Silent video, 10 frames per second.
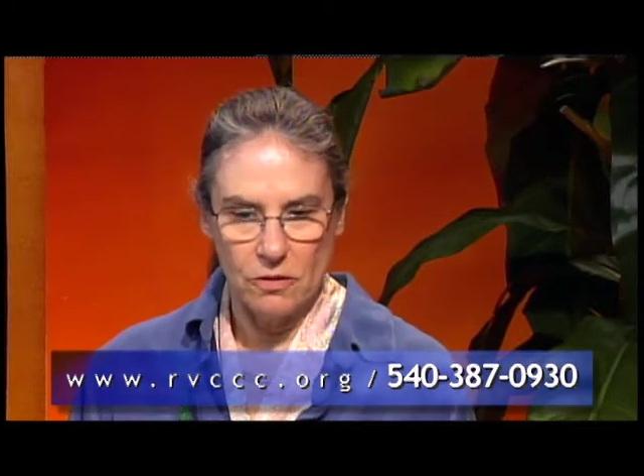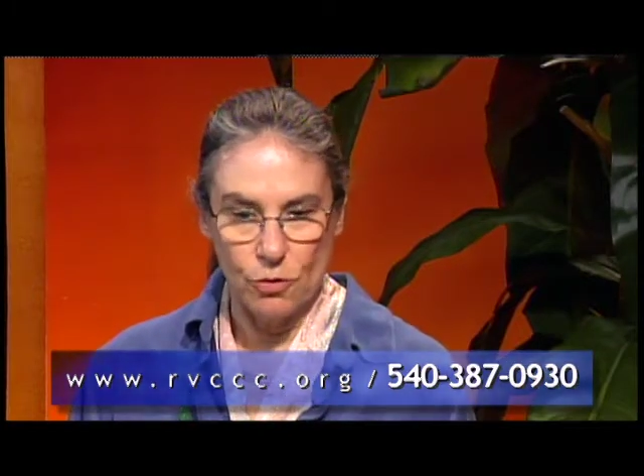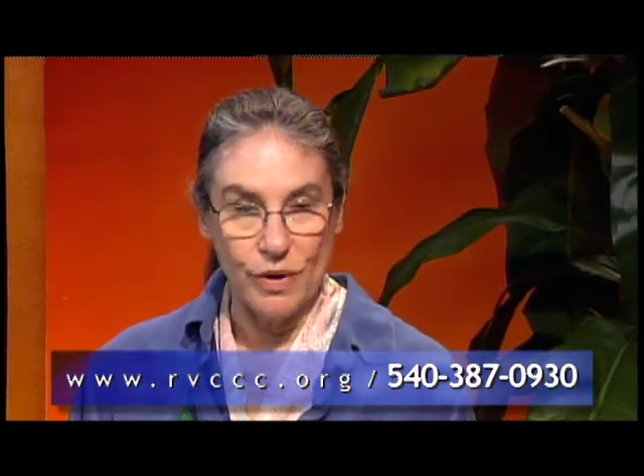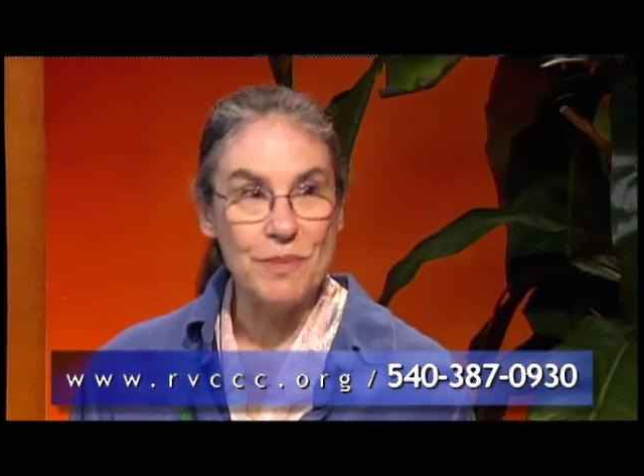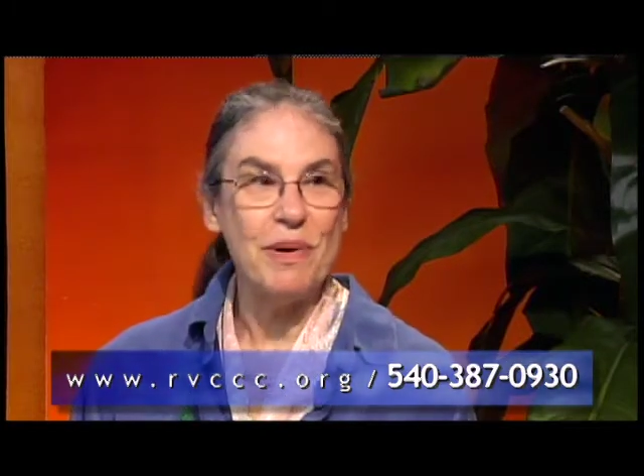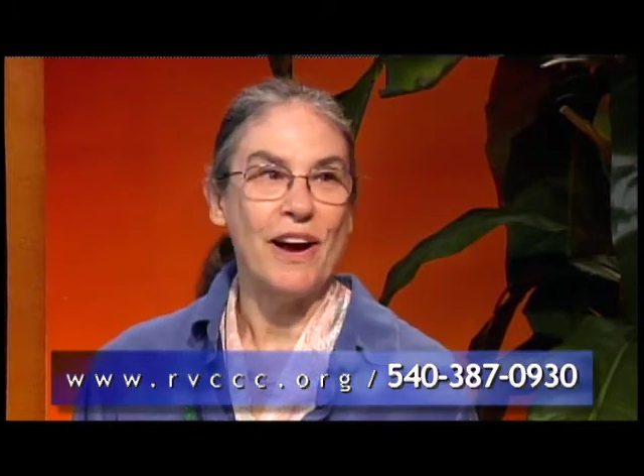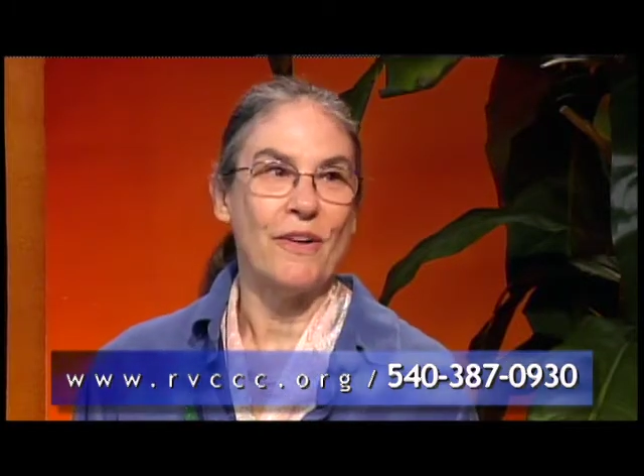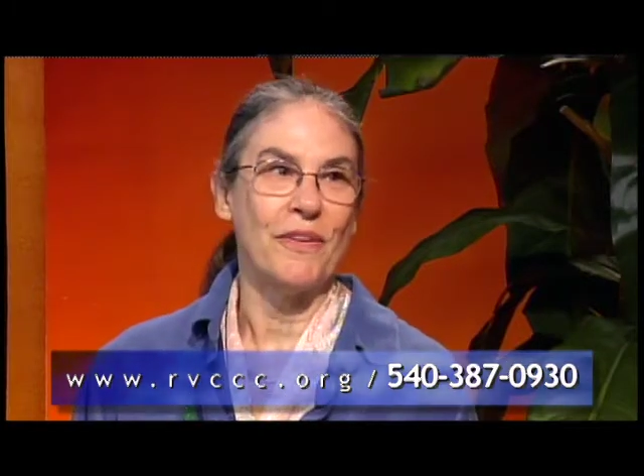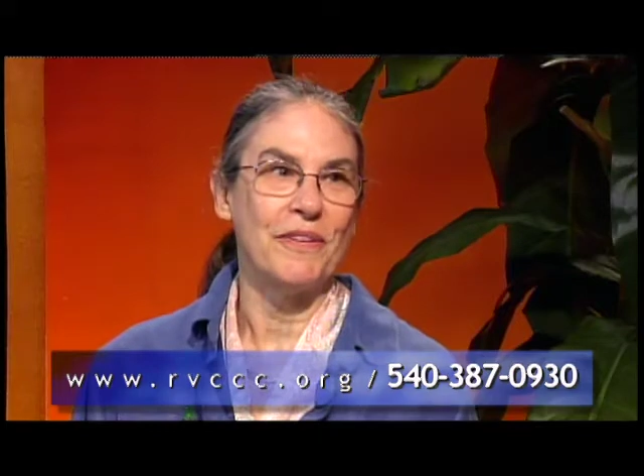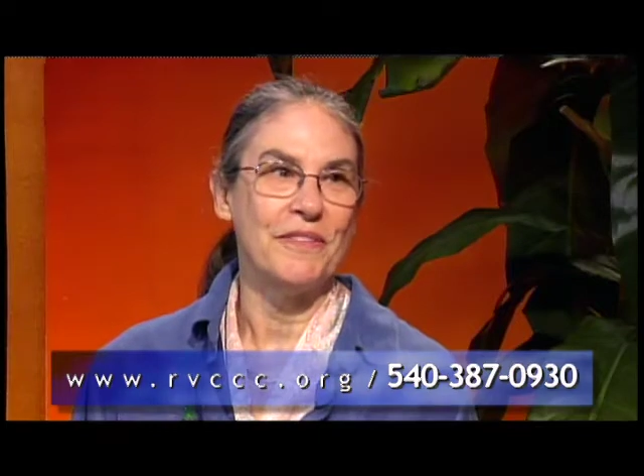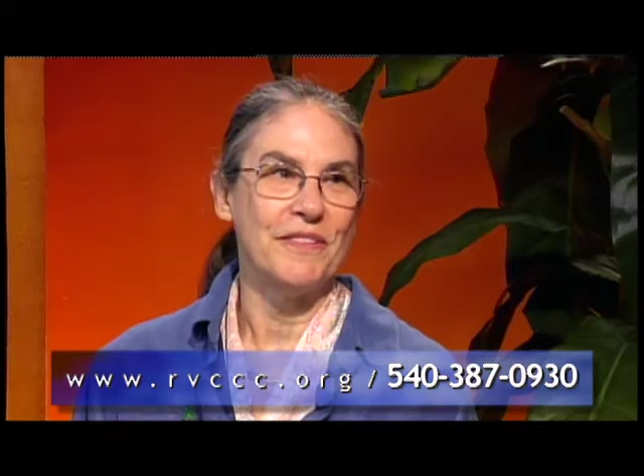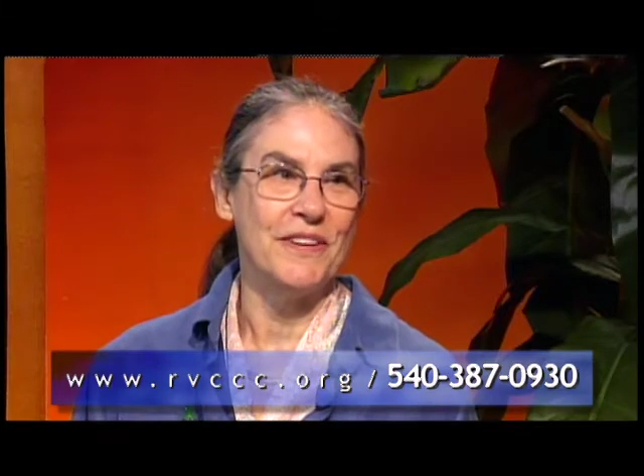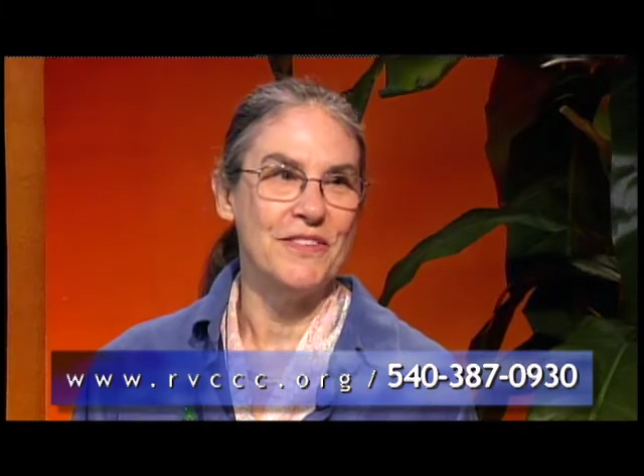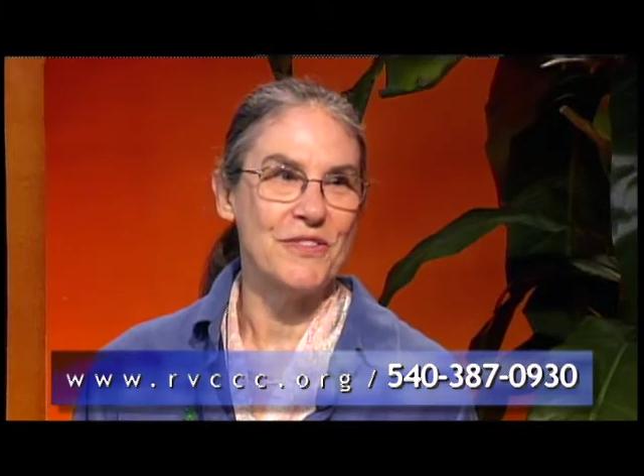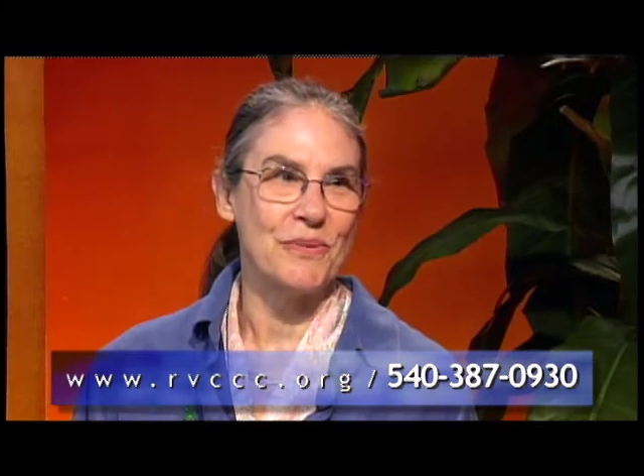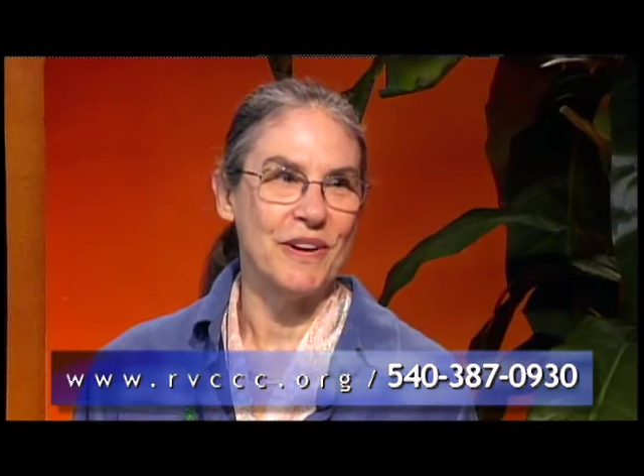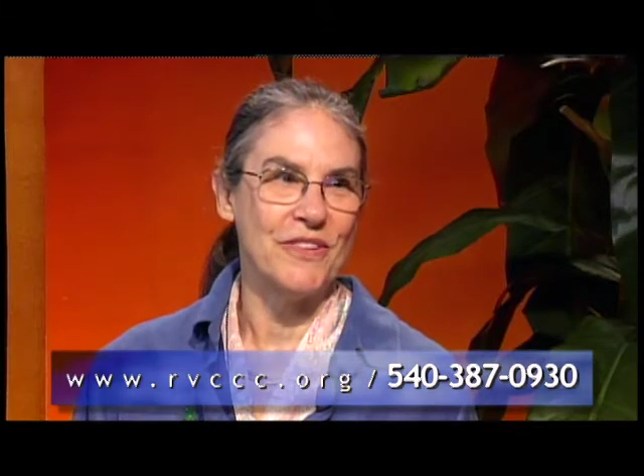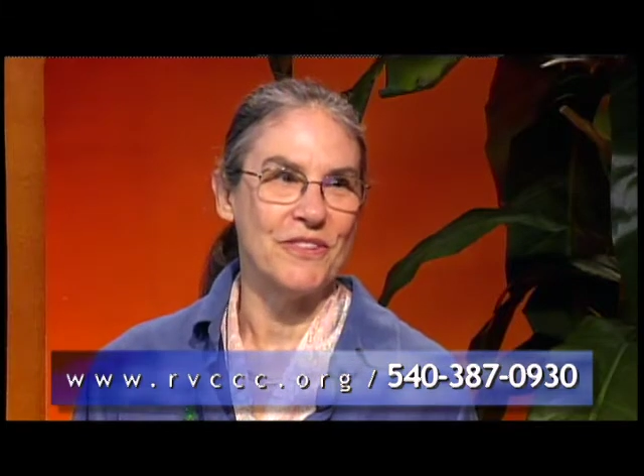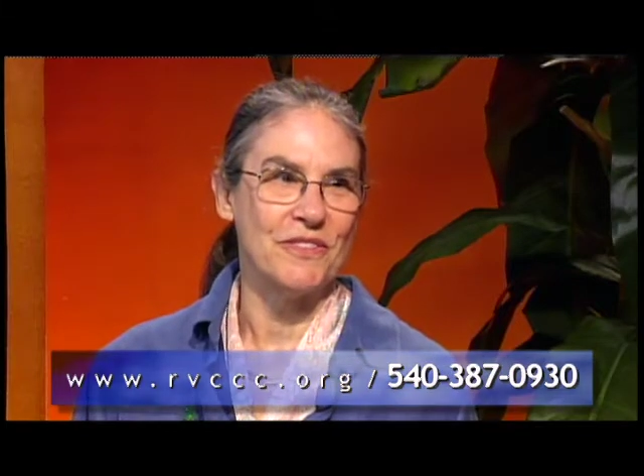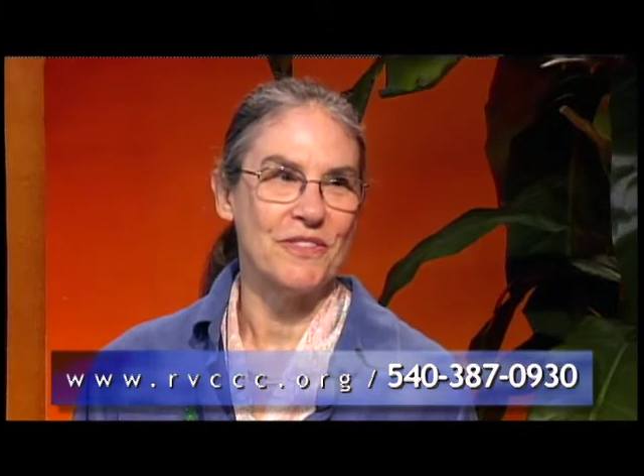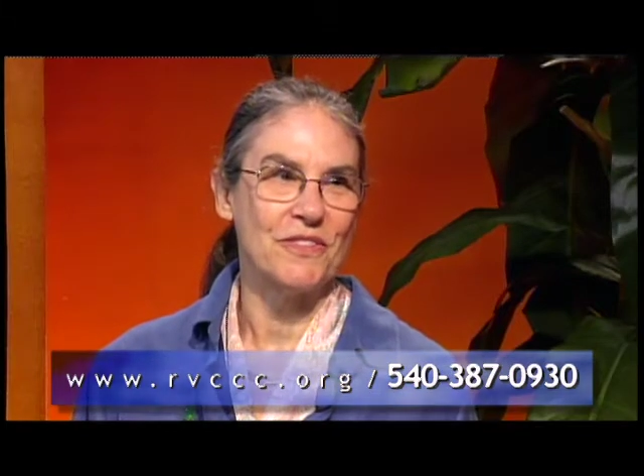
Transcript: green power in this region